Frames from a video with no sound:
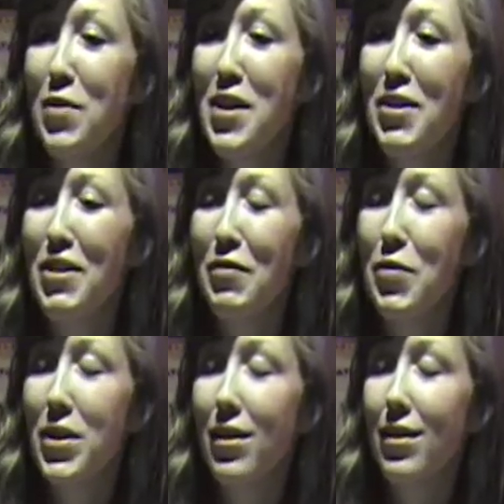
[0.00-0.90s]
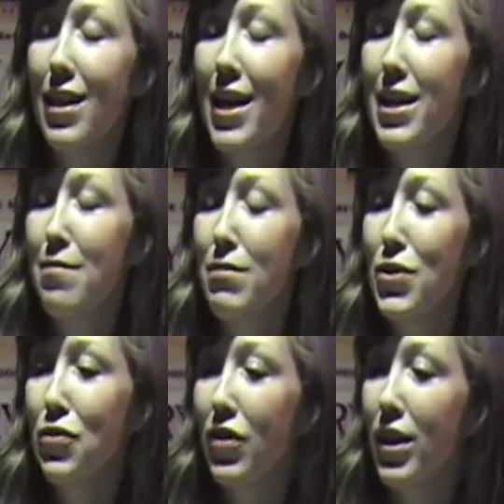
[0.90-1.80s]
wondered if you heard that in a
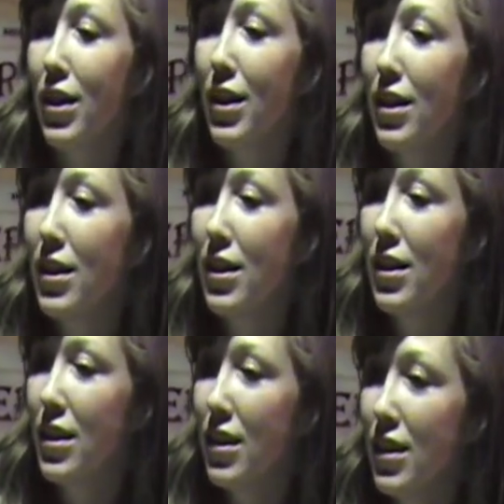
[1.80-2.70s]
movie. No, all me. The